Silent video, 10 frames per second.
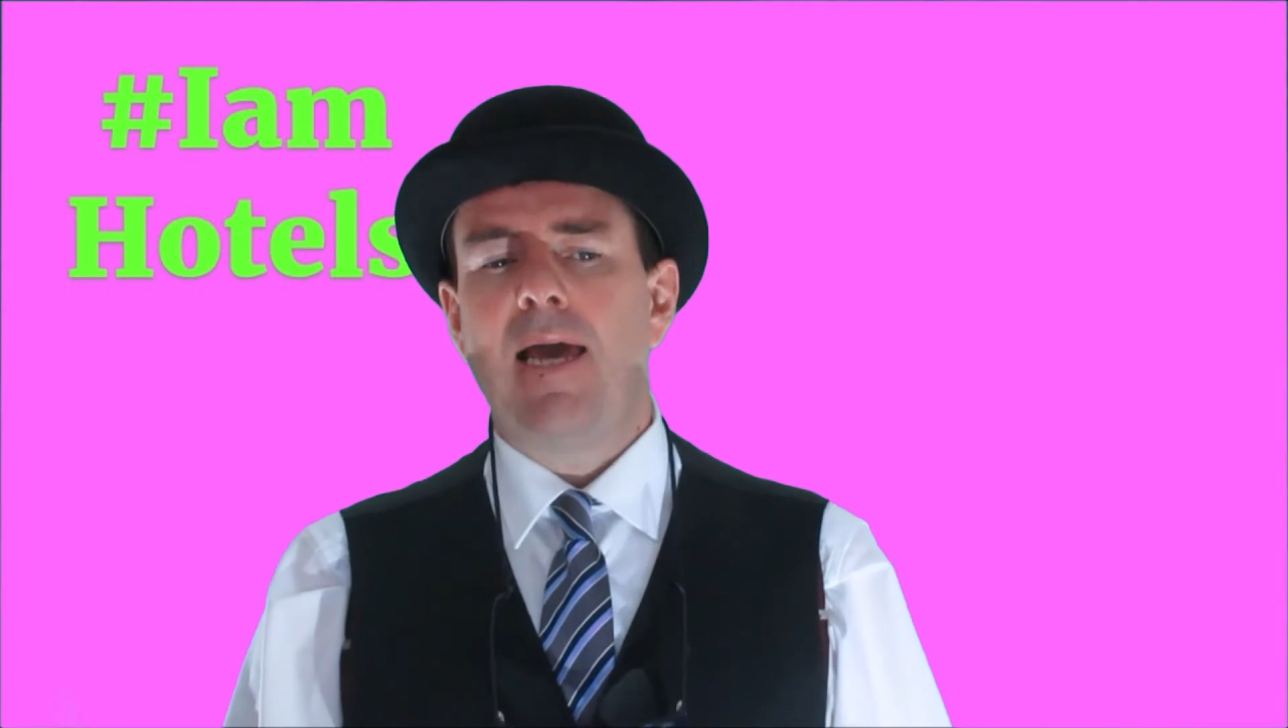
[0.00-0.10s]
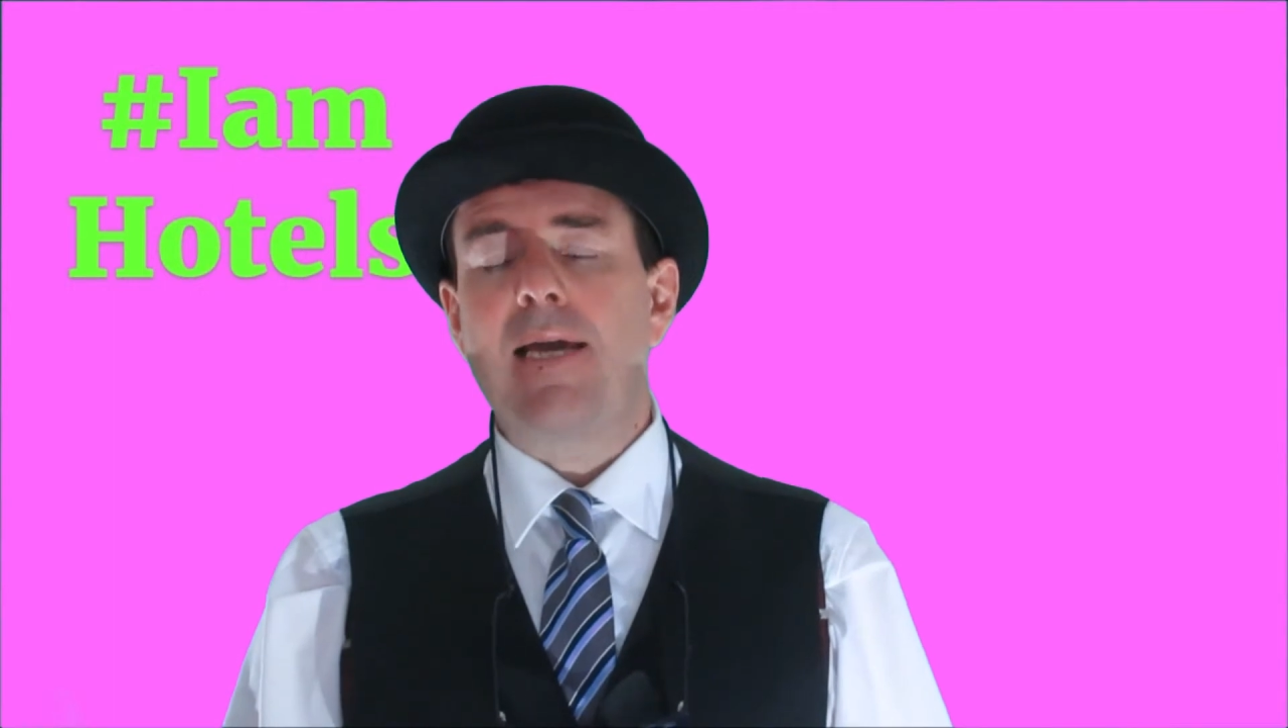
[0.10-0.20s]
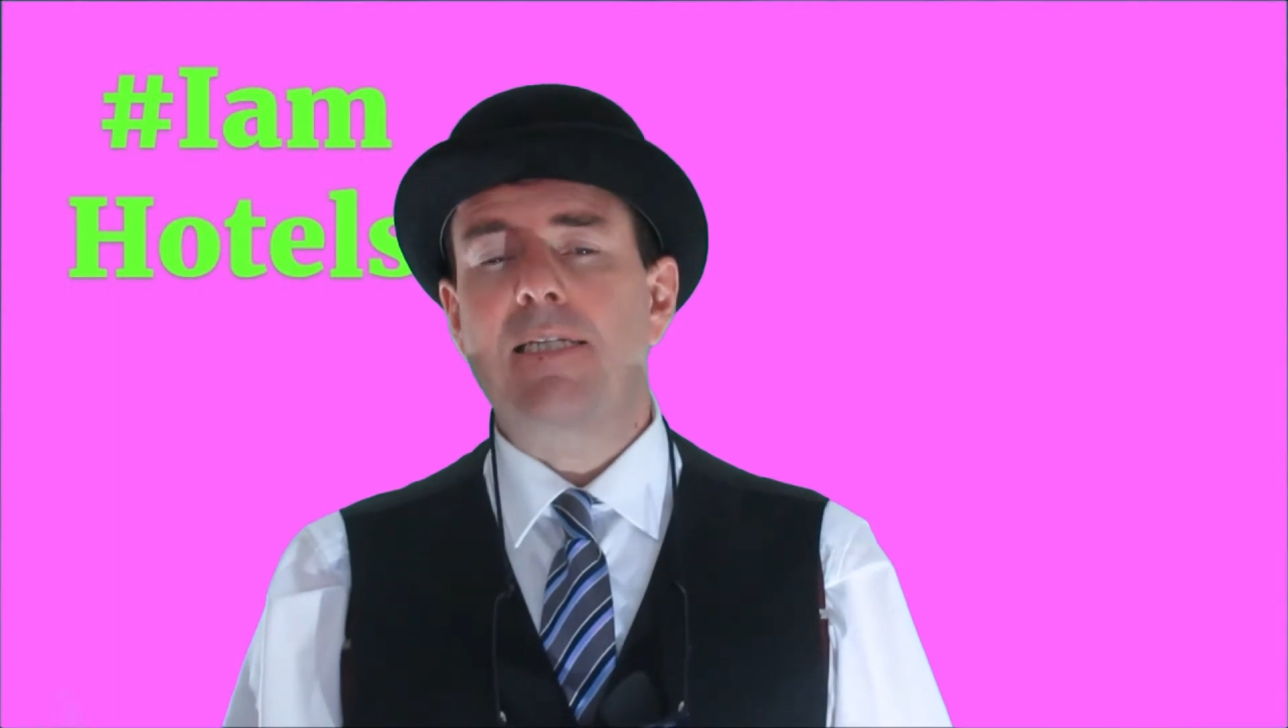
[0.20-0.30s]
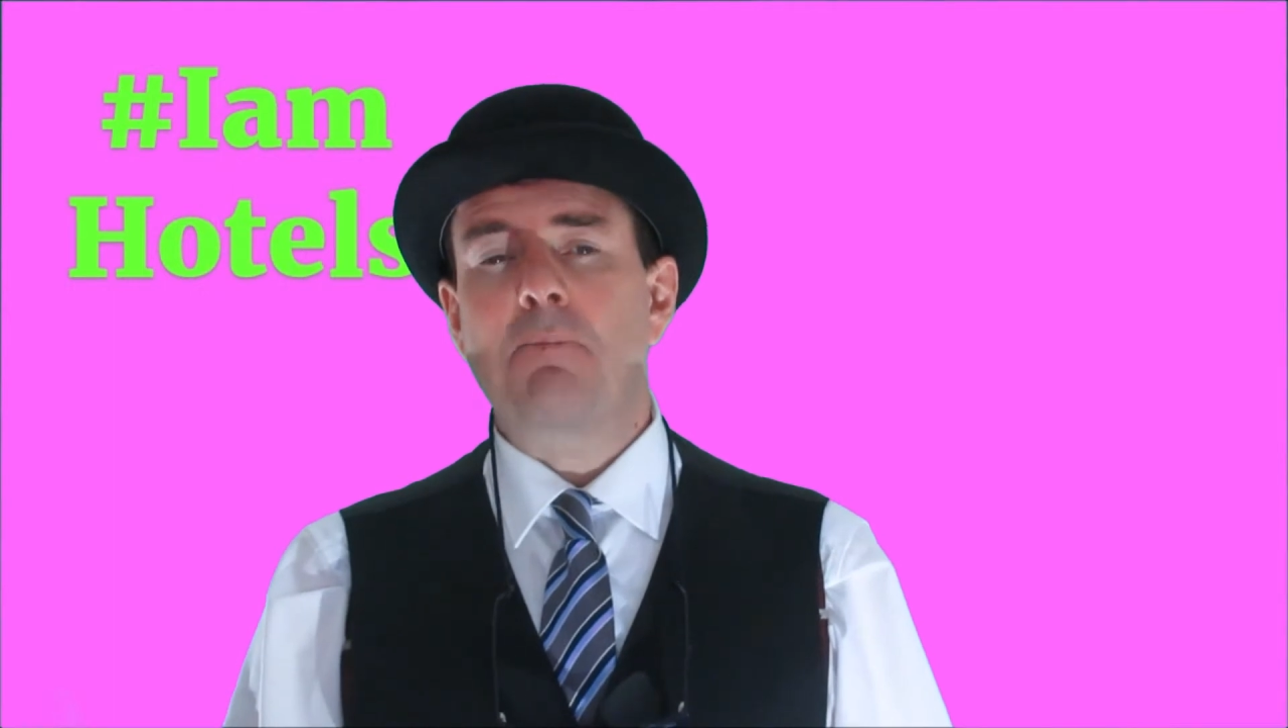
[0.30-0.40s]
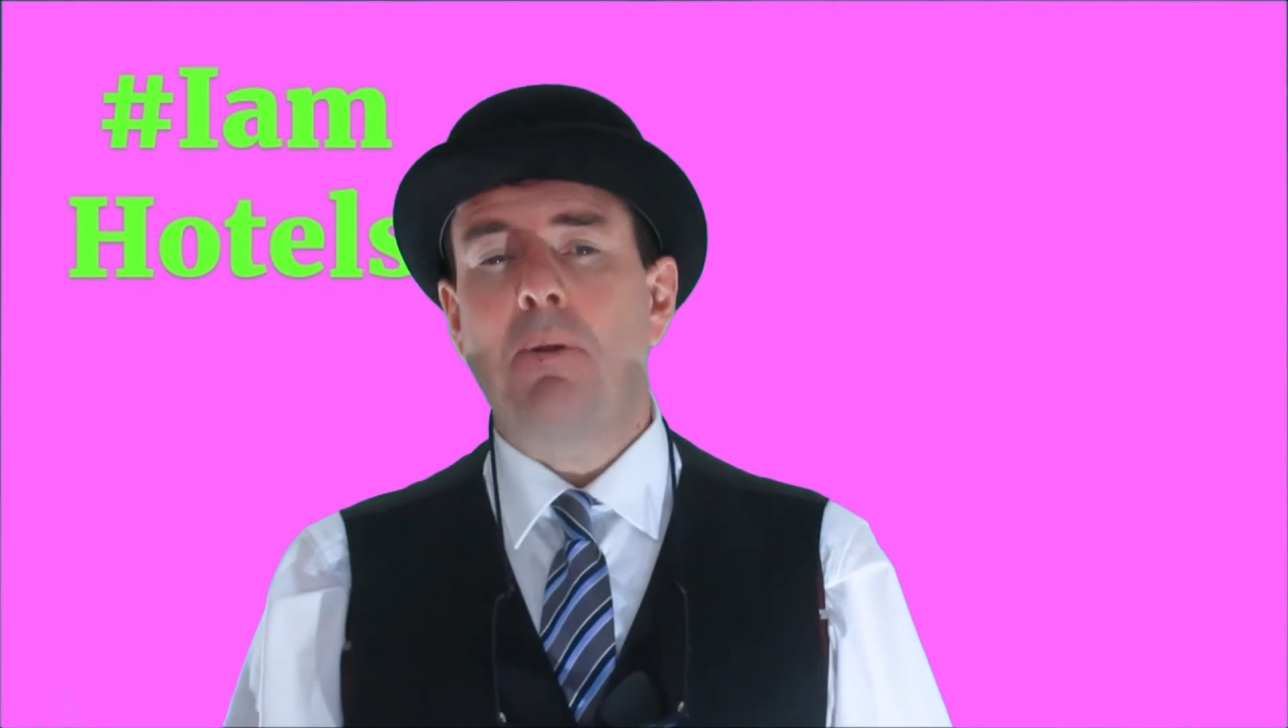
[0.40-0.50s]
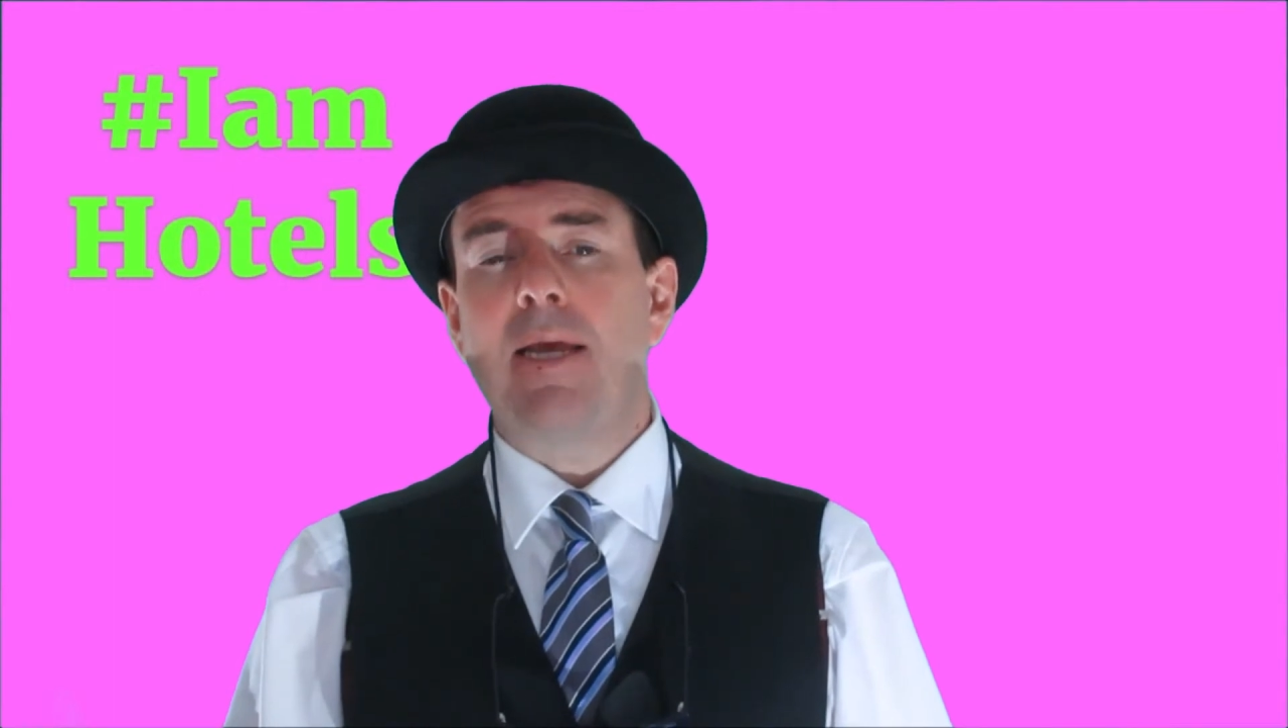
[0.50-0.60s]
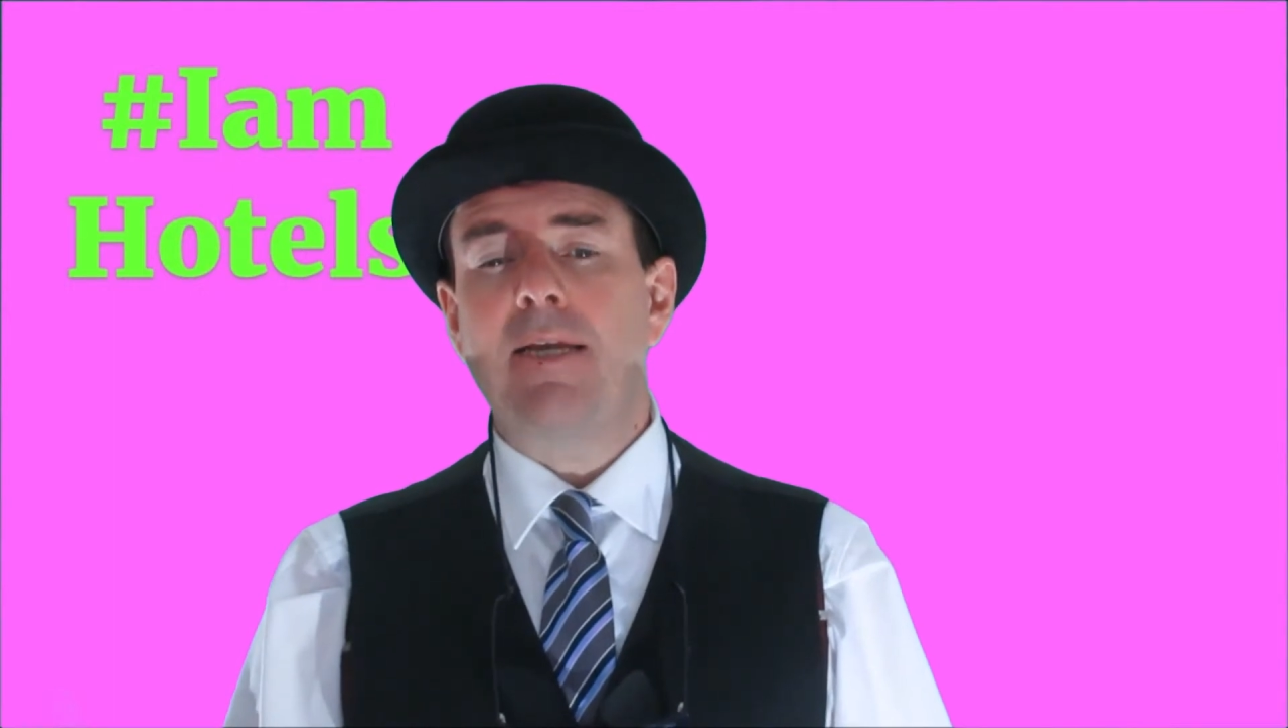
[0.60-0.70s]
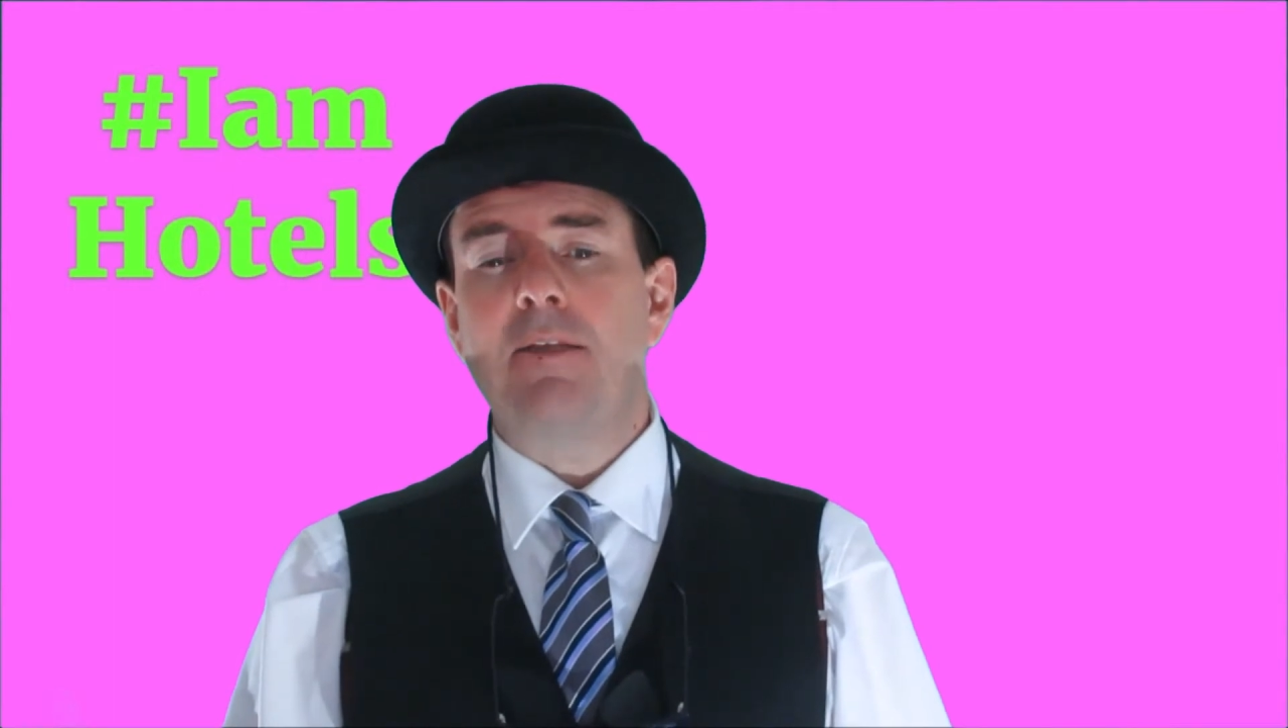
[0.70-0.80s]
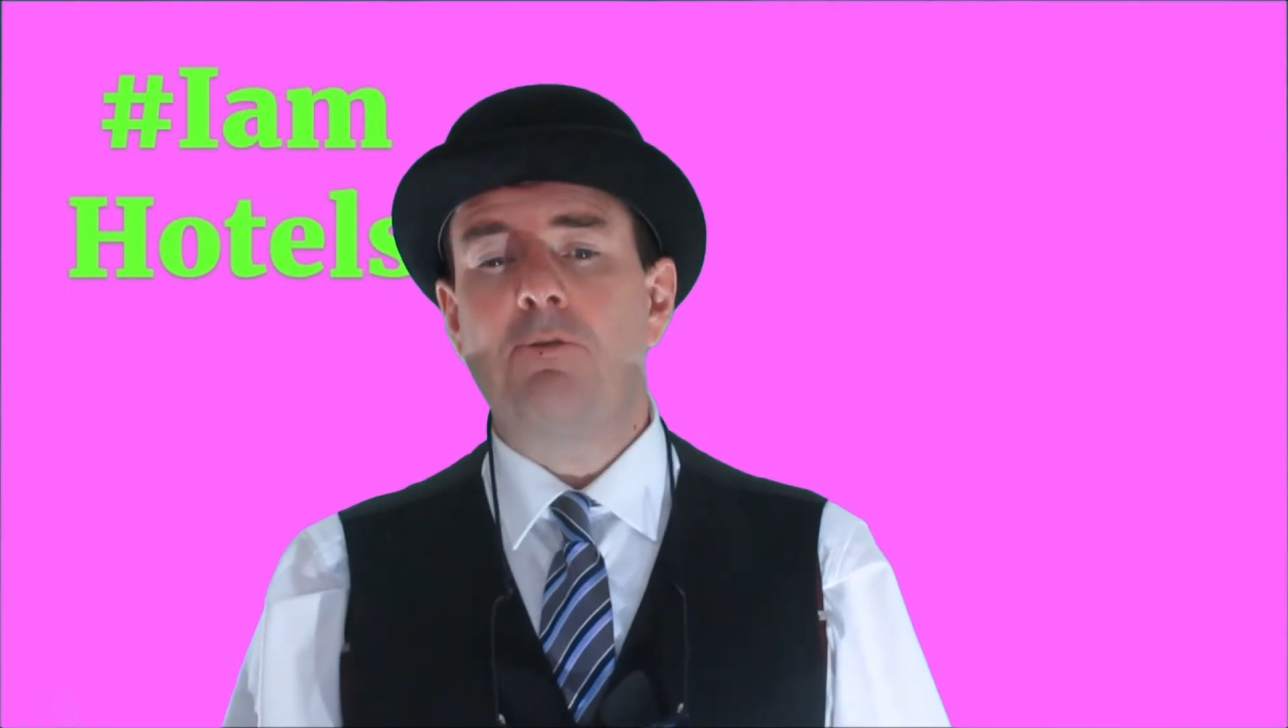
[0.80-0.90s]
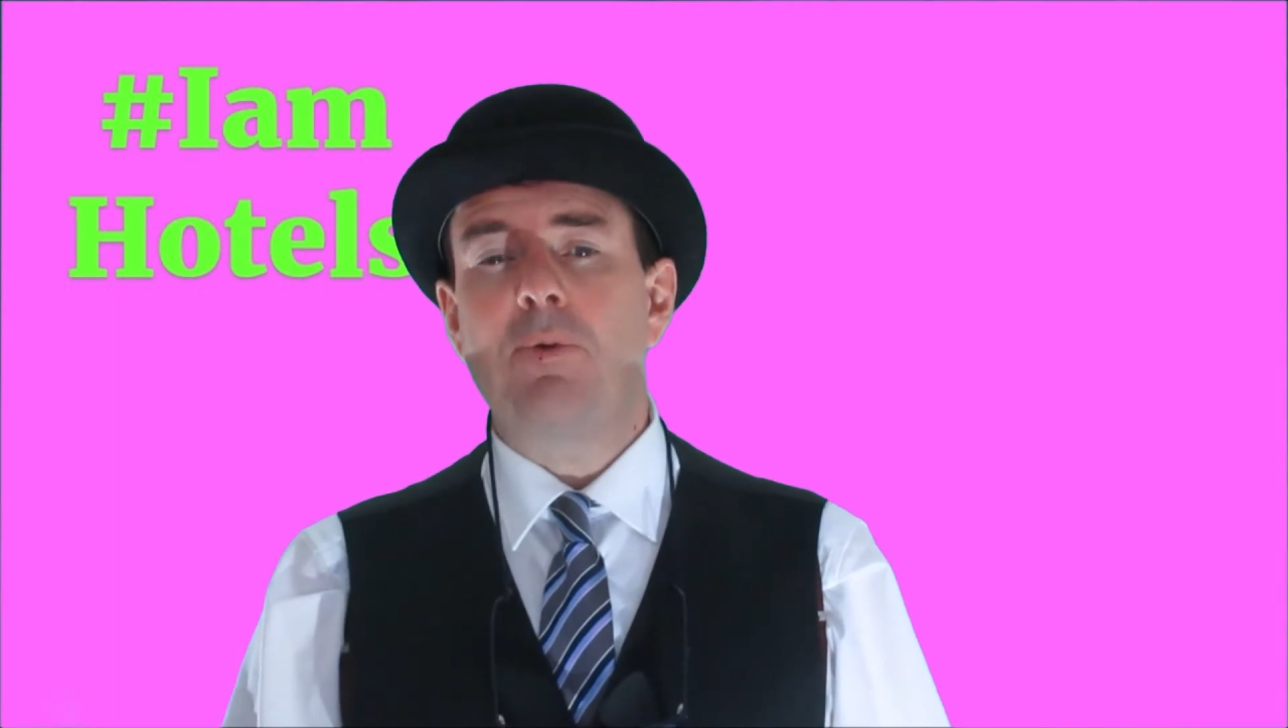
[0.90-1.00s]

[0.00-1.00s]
Explain the